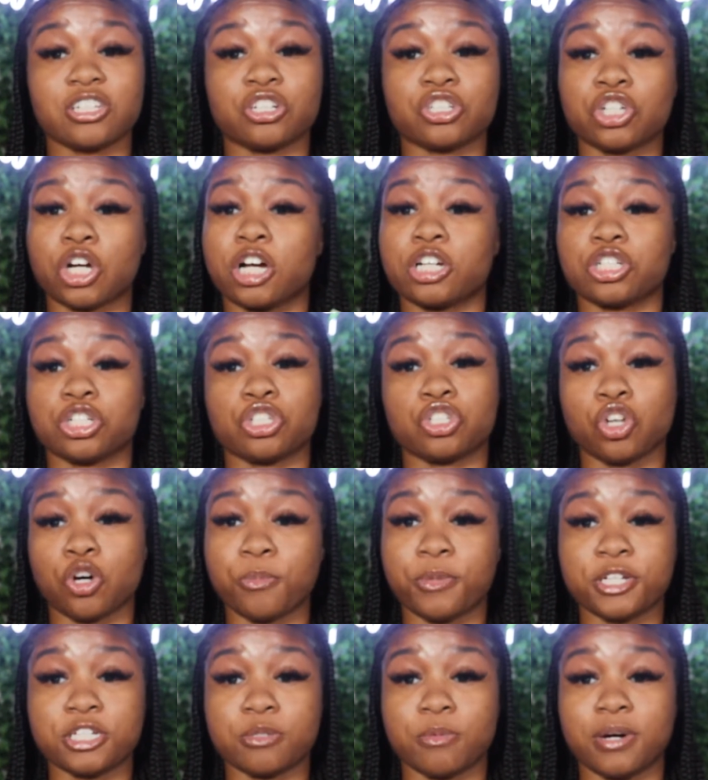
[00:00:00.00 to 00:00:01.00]
they're charging so
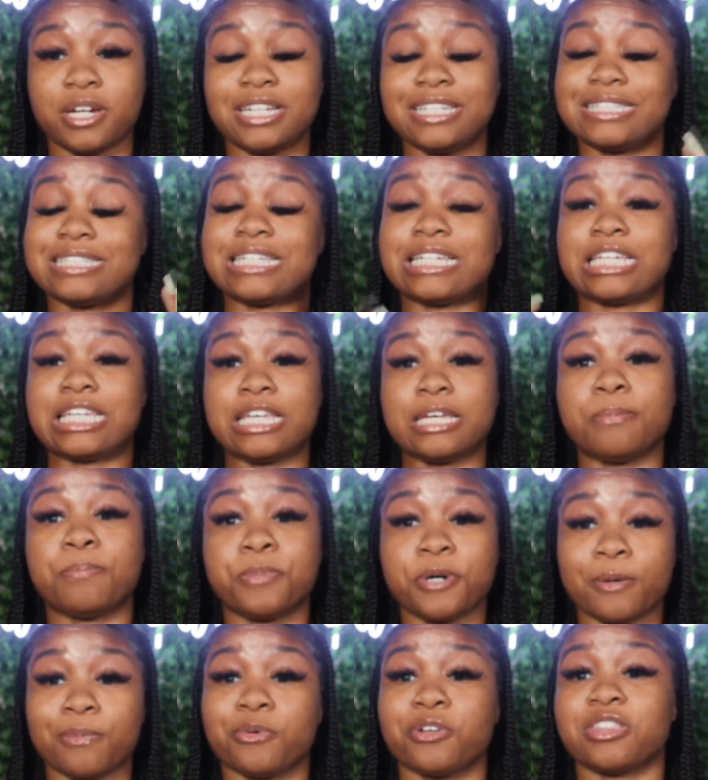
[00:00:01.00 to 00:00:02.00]
much money to
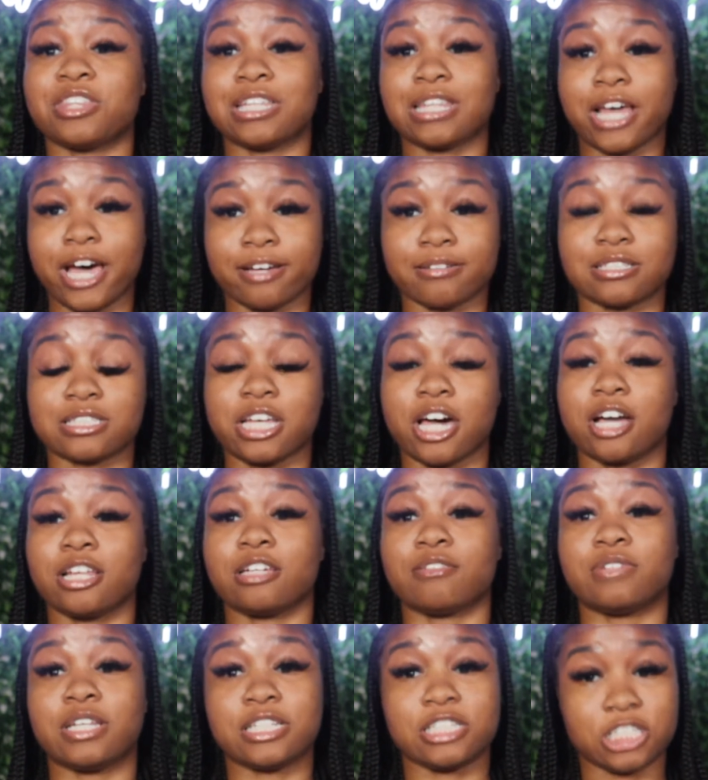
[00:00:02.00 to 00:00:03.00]
keep up with the lifestyle
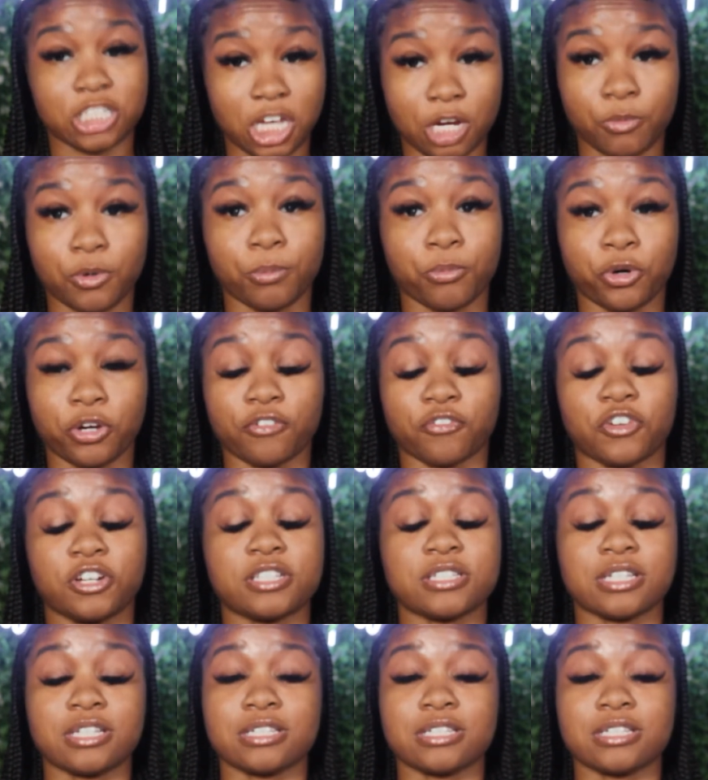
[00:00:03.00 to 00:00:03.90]
of their scammer boyfriends,